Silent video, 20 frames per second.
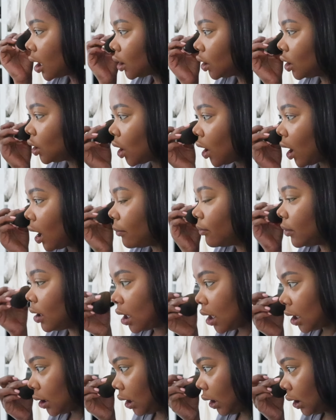you know, I'm
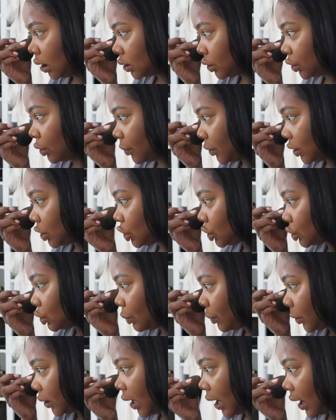learning to be
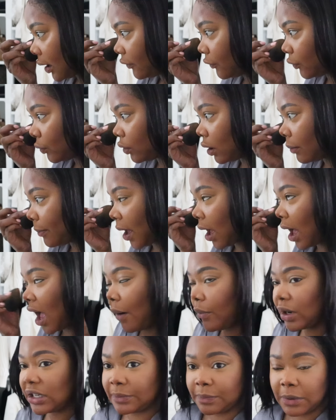super careful about
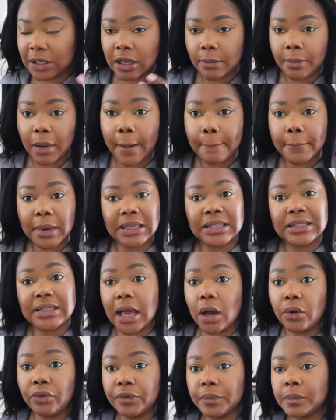how I speak about
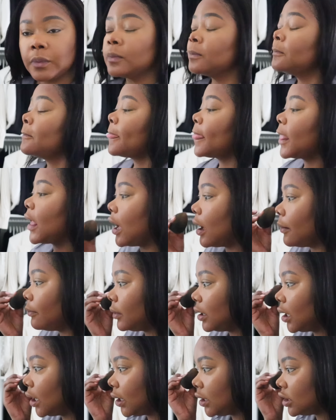myself. I'm
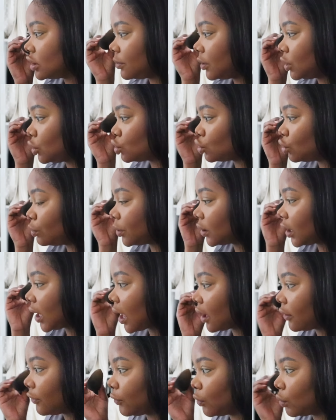learning to be super
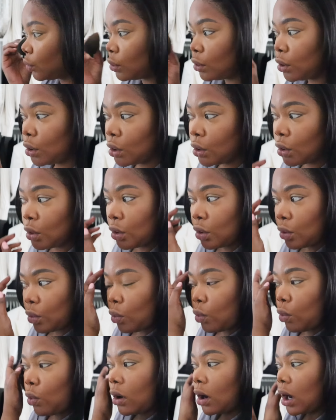careful
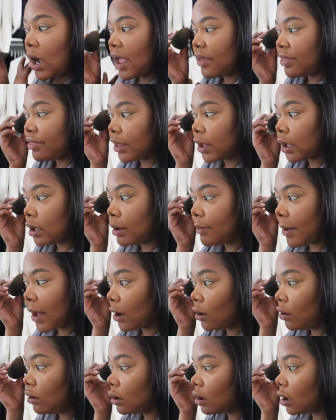what I think
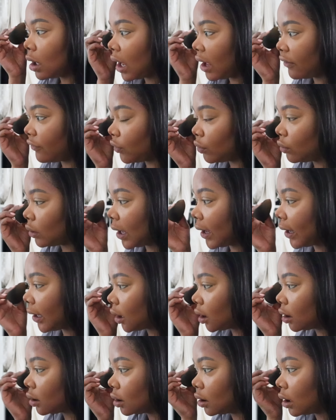about. I feel like